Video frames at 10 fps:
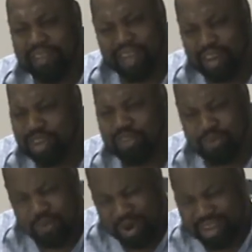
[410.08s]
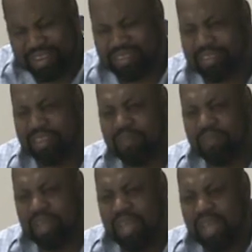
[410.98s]
and his grace.
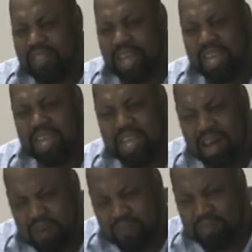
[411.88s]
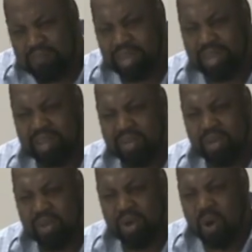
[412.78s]
Amen. That he covered me.
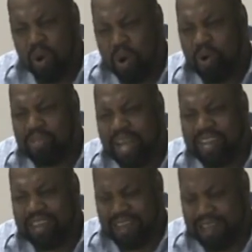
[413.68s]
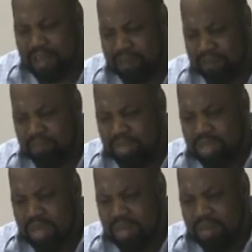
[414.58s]
All that time
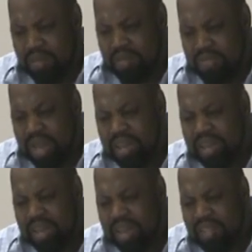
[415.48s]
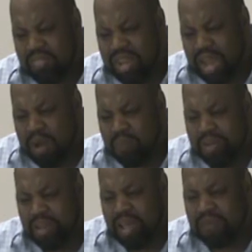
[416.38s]
that that I
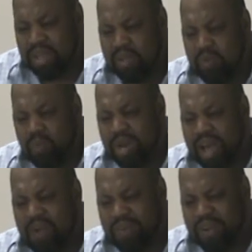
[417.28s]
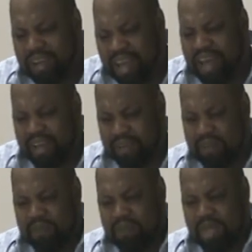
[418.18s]
was living without God,
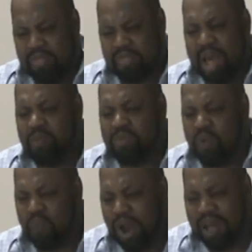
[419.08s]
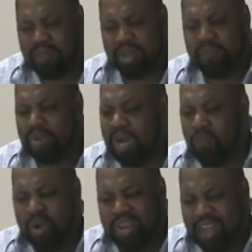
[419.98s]
that I was around me, but I
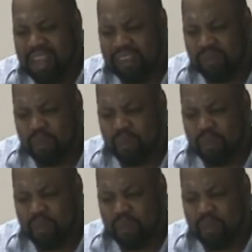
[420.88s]
wasn't in